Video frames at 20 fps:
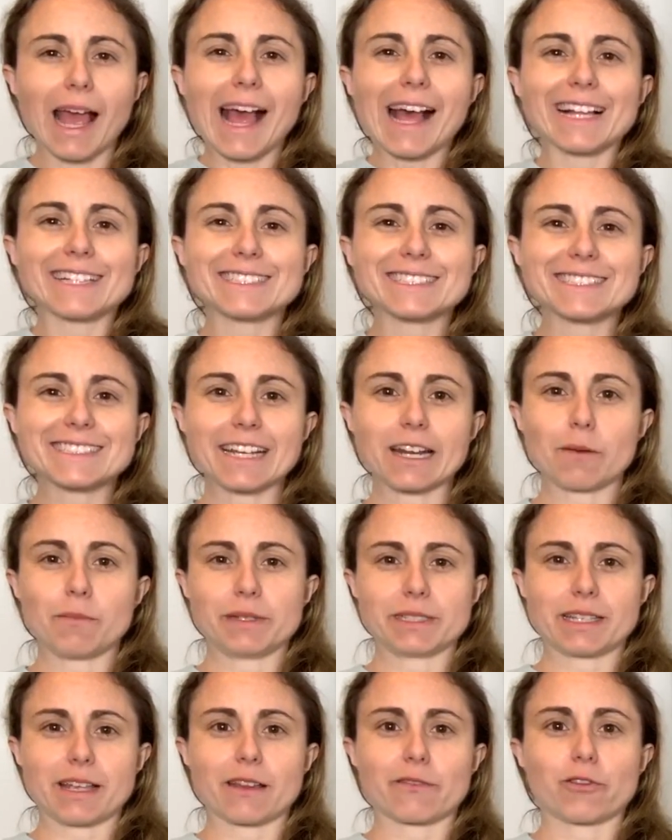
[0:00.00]
set up a
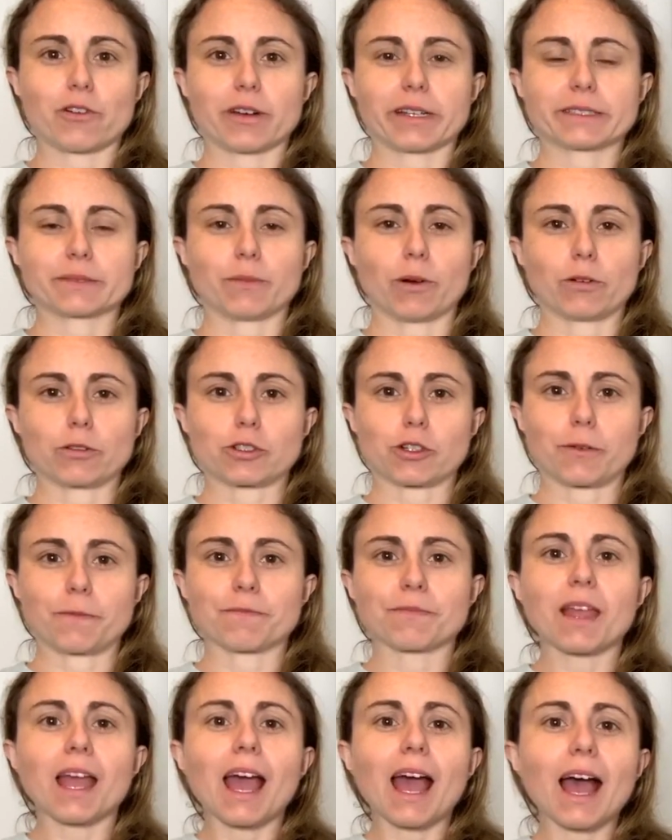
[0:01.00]
date for exposure.
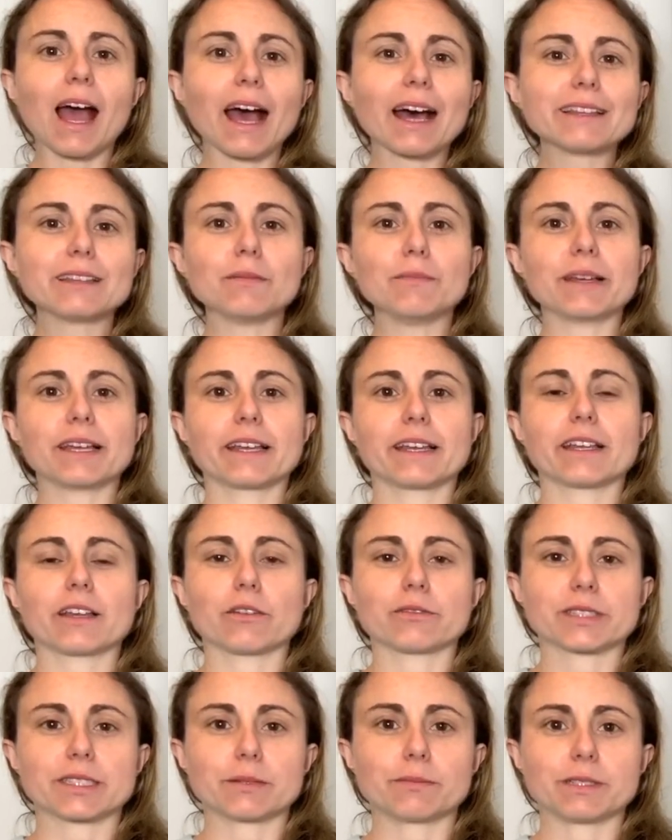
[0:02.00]
At the beginning of
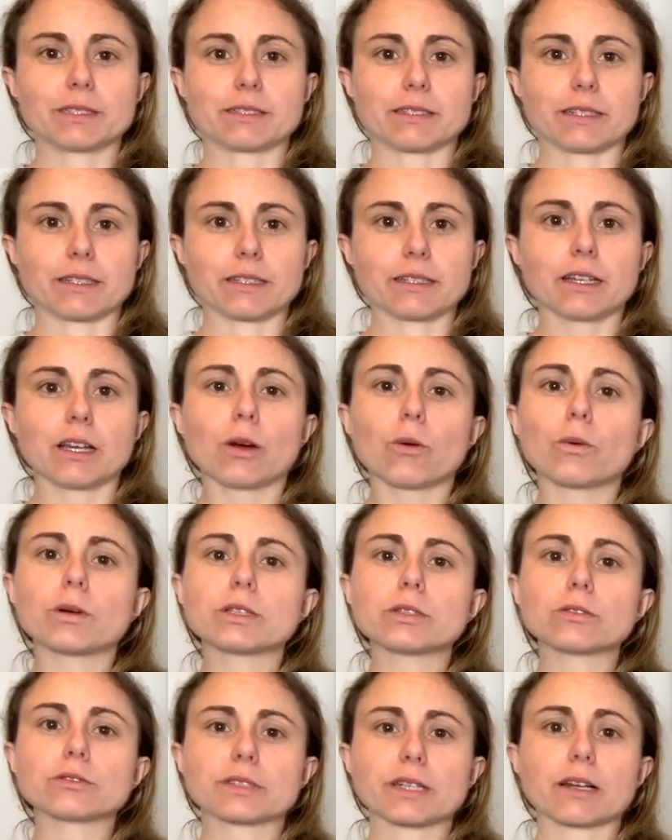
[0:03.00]
CBT, we
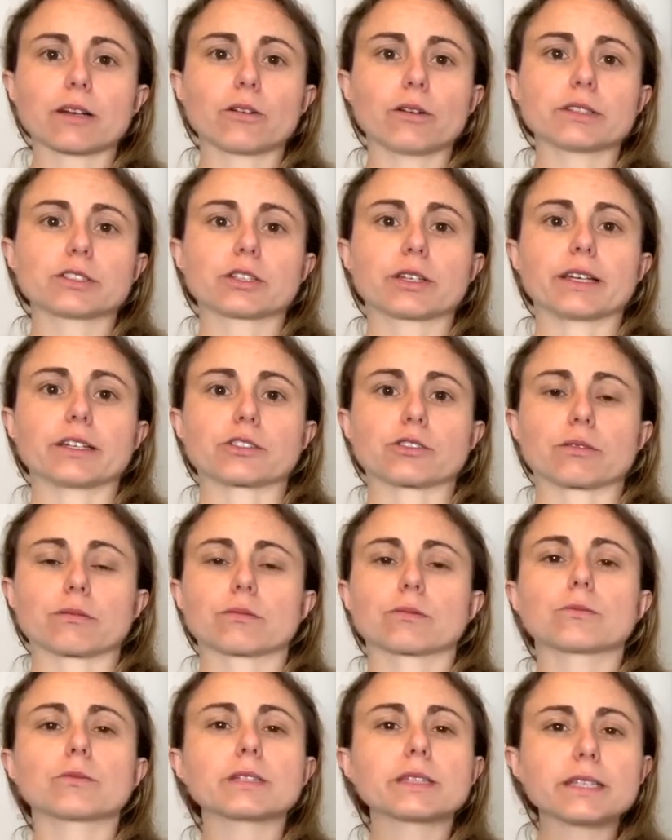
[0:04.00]
do psychoeducation.
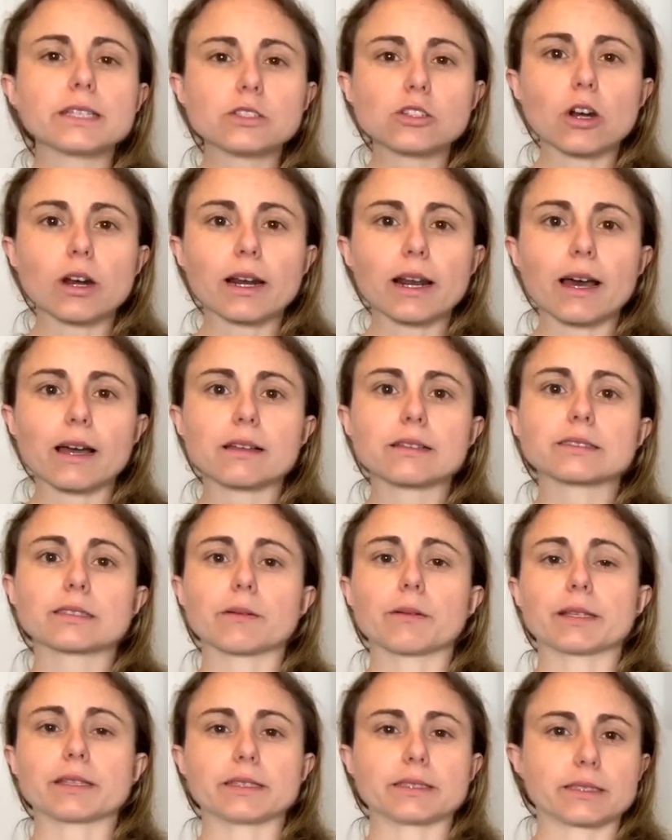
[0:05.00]
We teach our clients
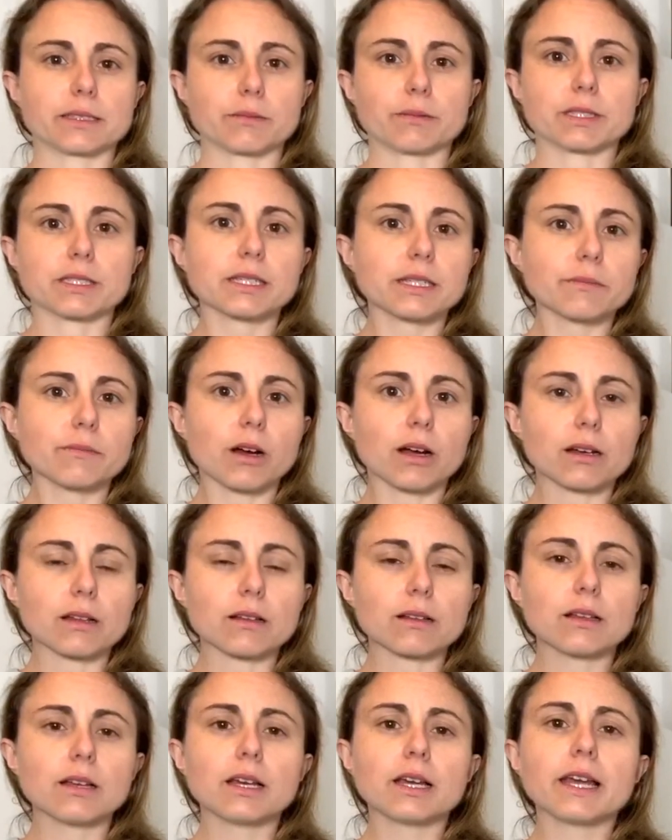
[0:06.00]
about the CBT
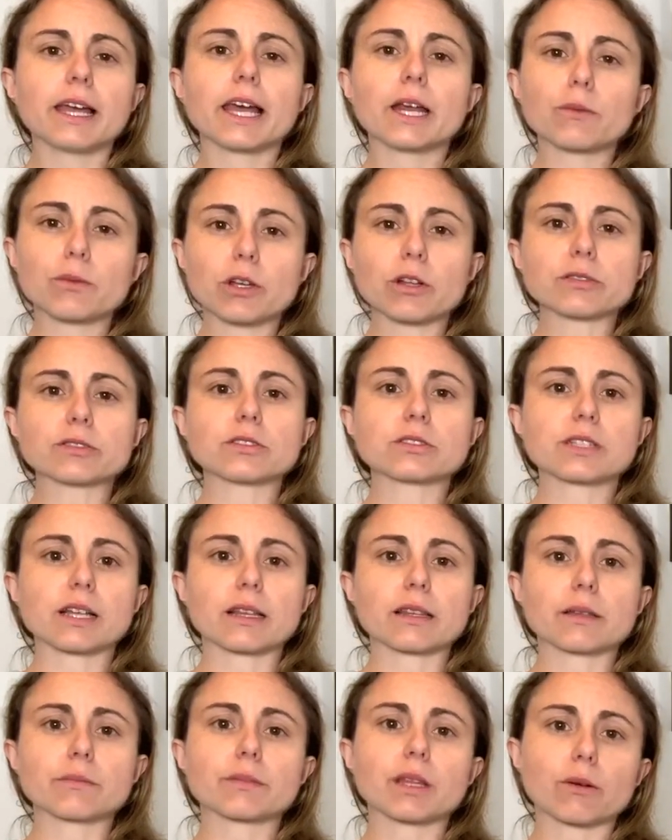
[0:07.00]
model, and we also
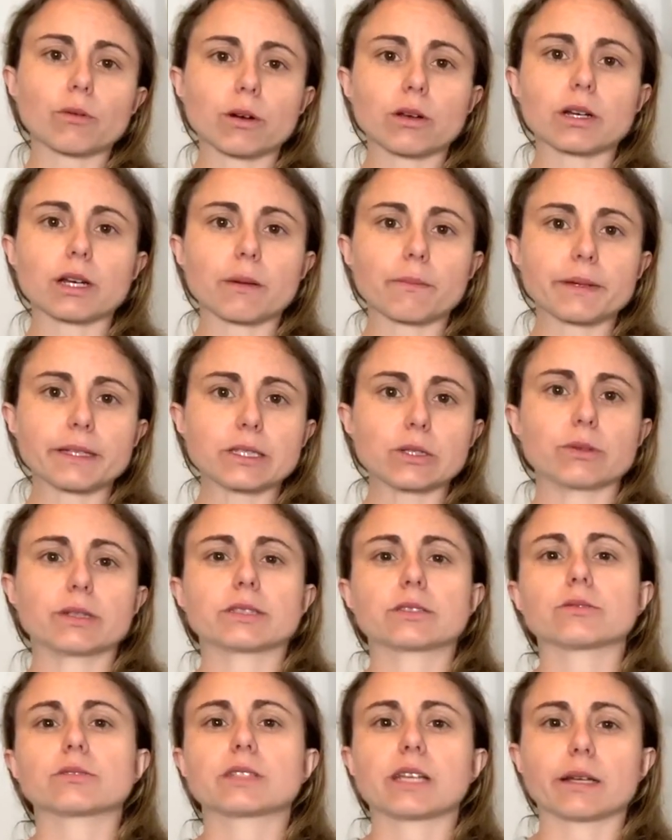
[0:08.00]
tell them that we're going to be doing
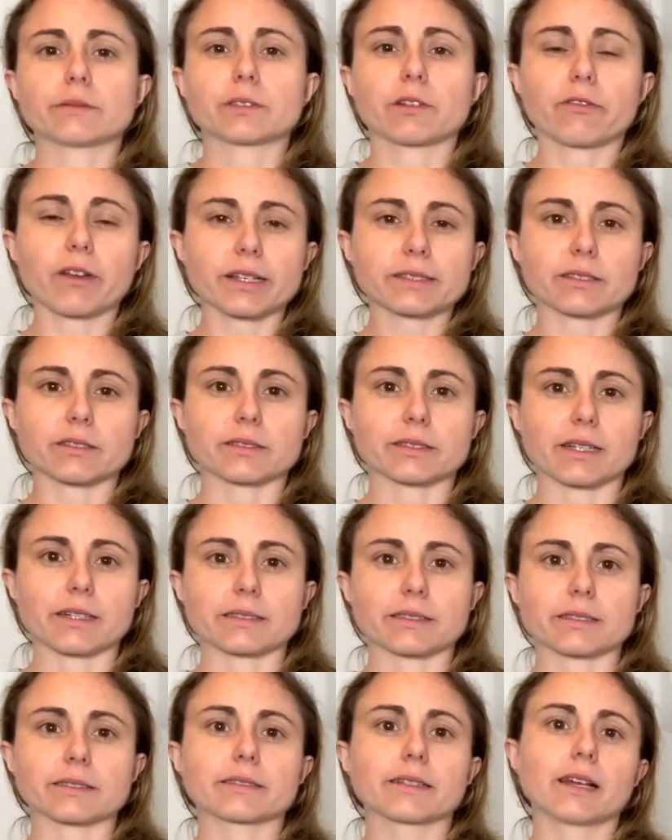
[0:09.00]
two types of
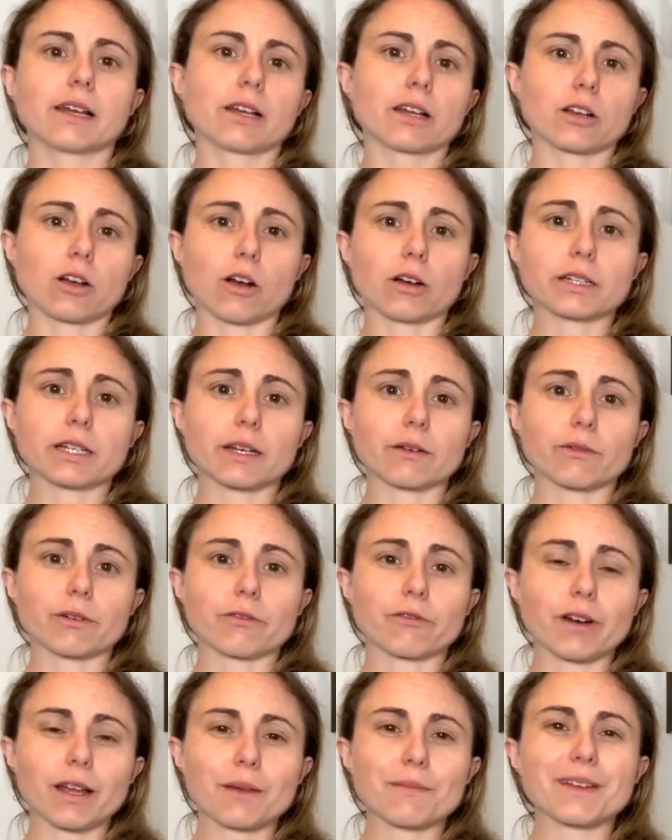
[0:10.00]
exercises cognitive
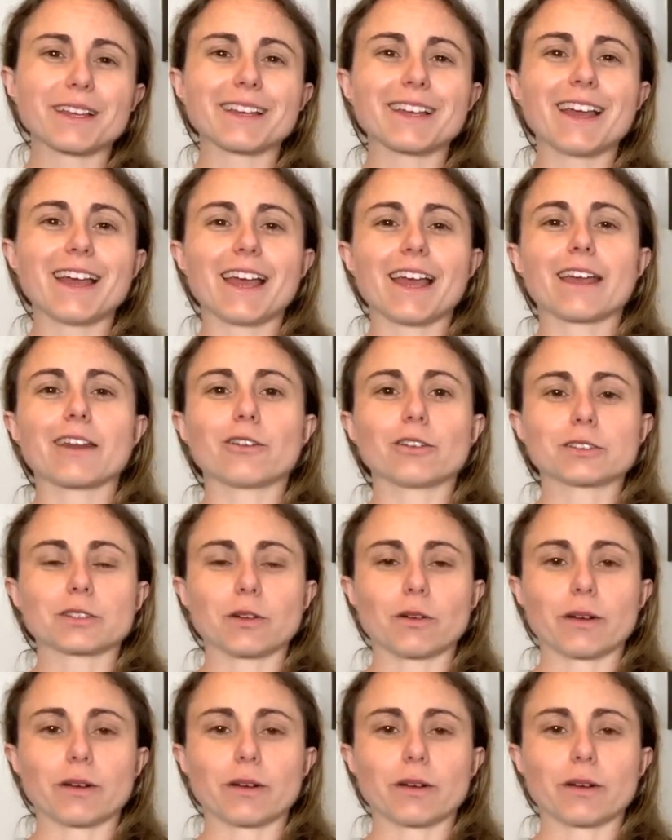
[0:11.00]
reframing and also